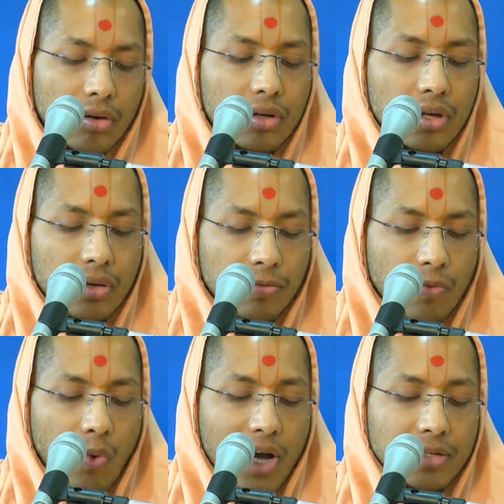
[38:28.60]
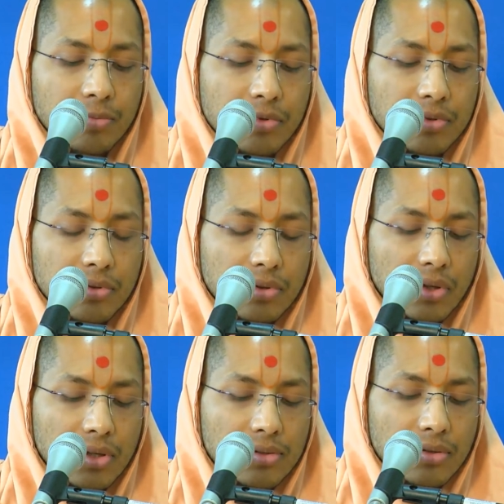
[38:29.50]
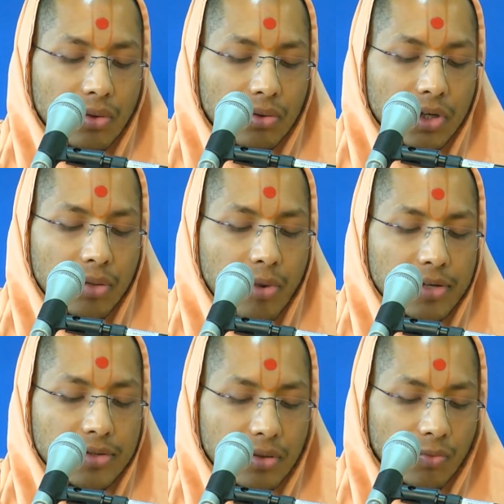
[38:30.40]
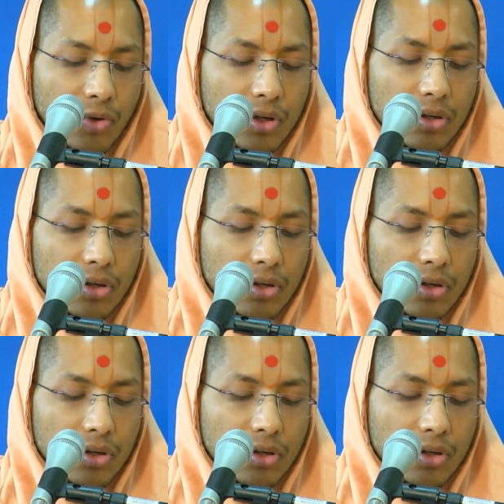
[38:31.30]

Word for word: if a wise person is scolded by someone,